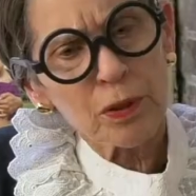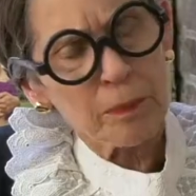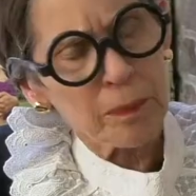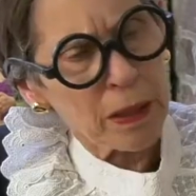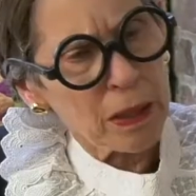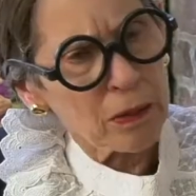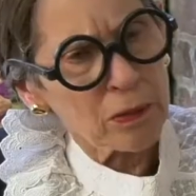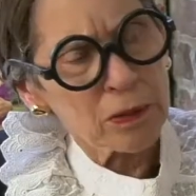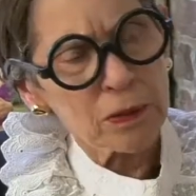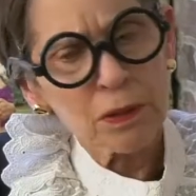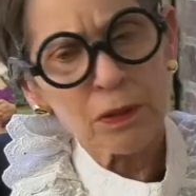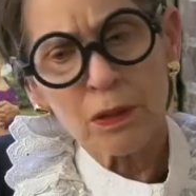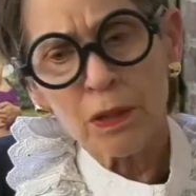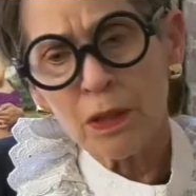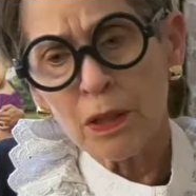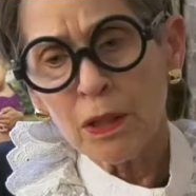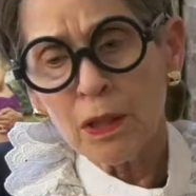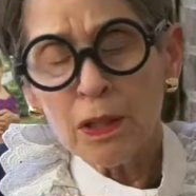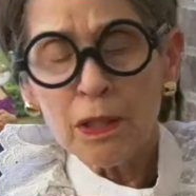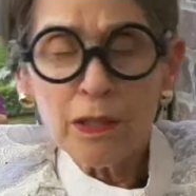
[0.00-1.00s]
us about it.
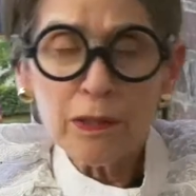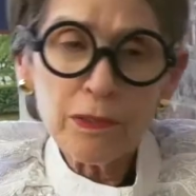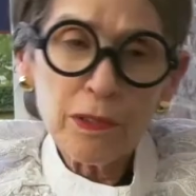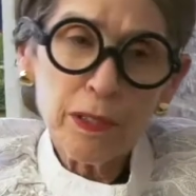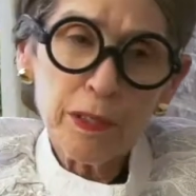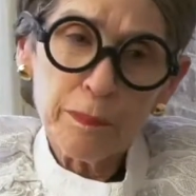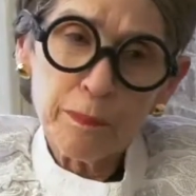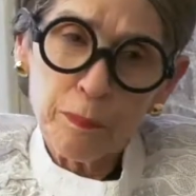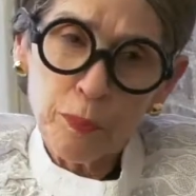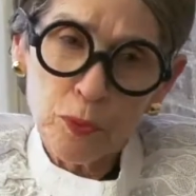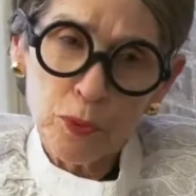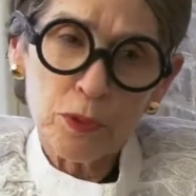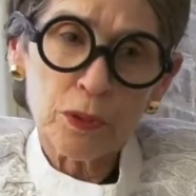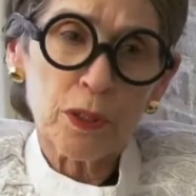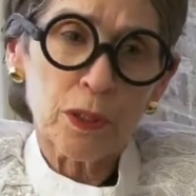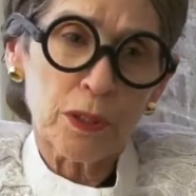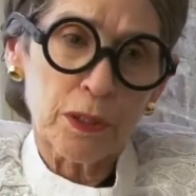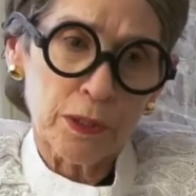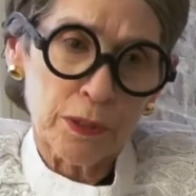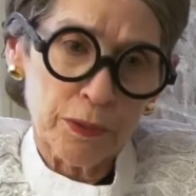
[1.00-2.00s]
It's an
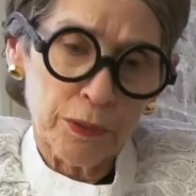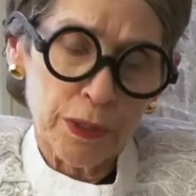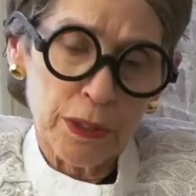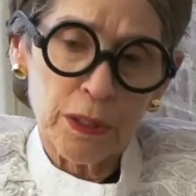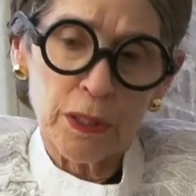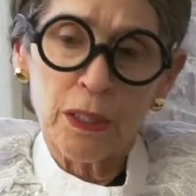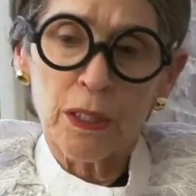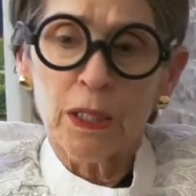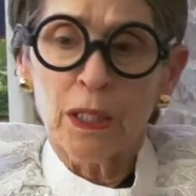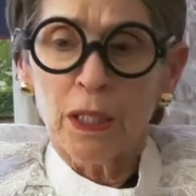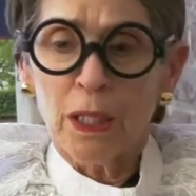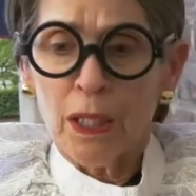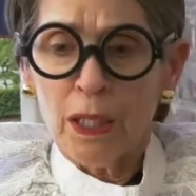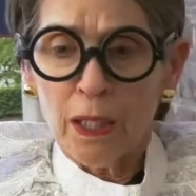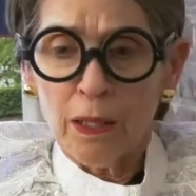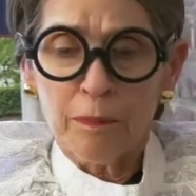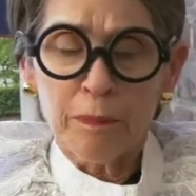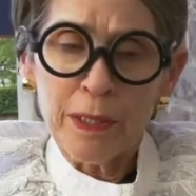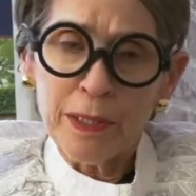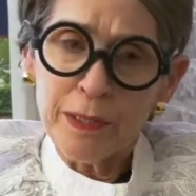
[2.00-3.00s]
important area,
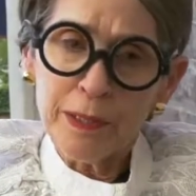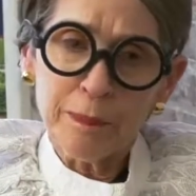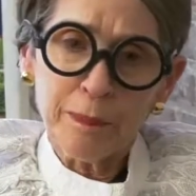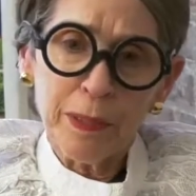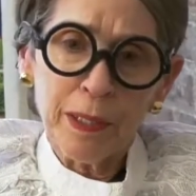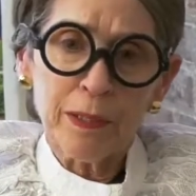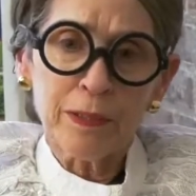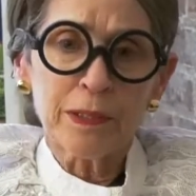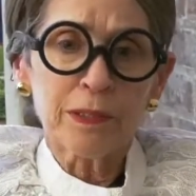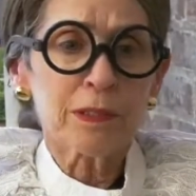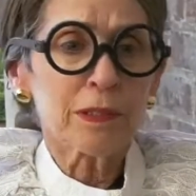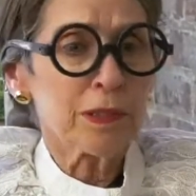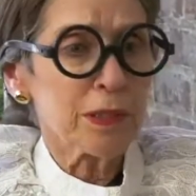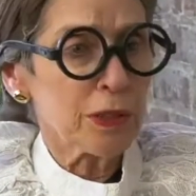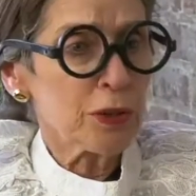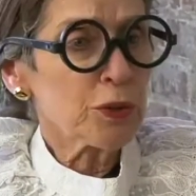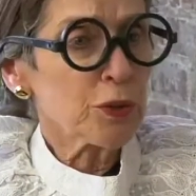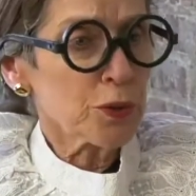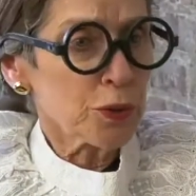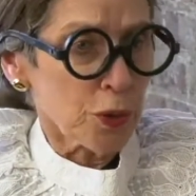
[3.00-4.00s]
and many parents
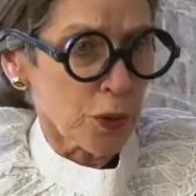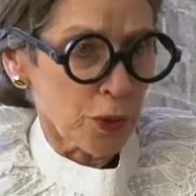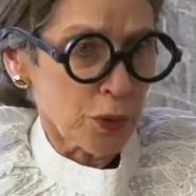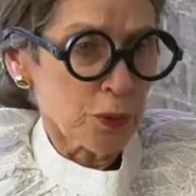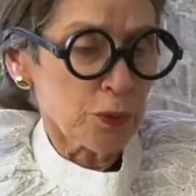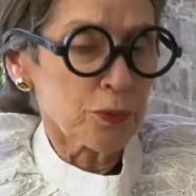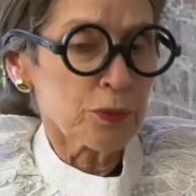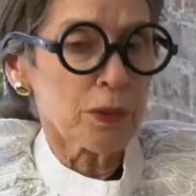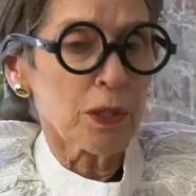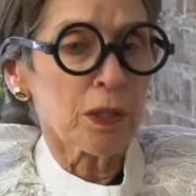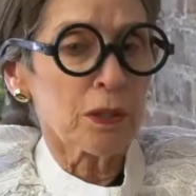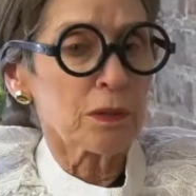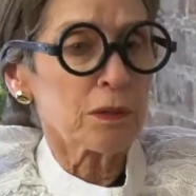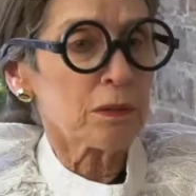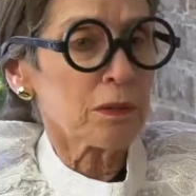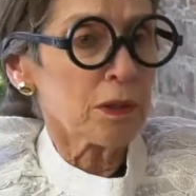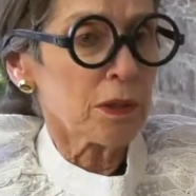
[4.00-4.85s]
need to know that